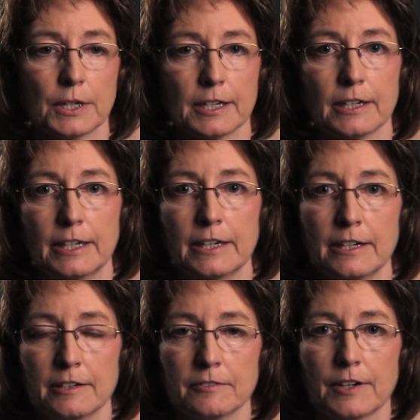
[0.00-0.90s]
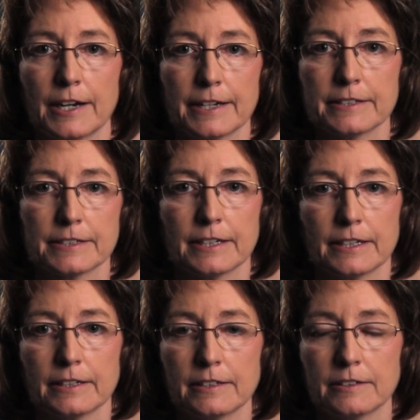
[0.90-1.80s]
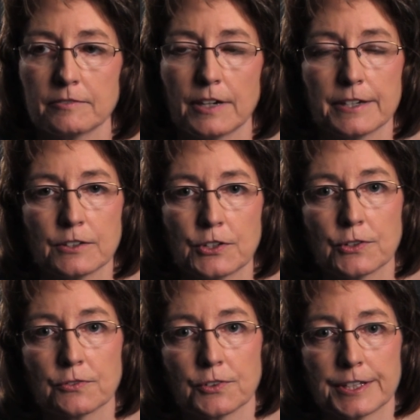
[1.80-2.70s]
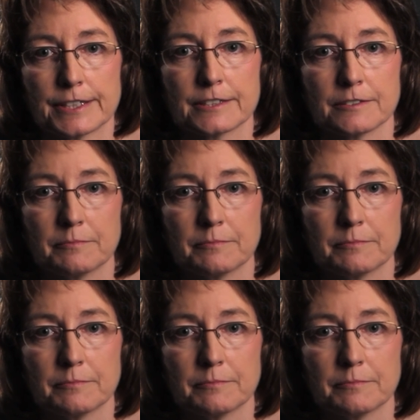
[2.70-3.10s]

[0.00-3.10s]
uh, find, uh, find a cure for this.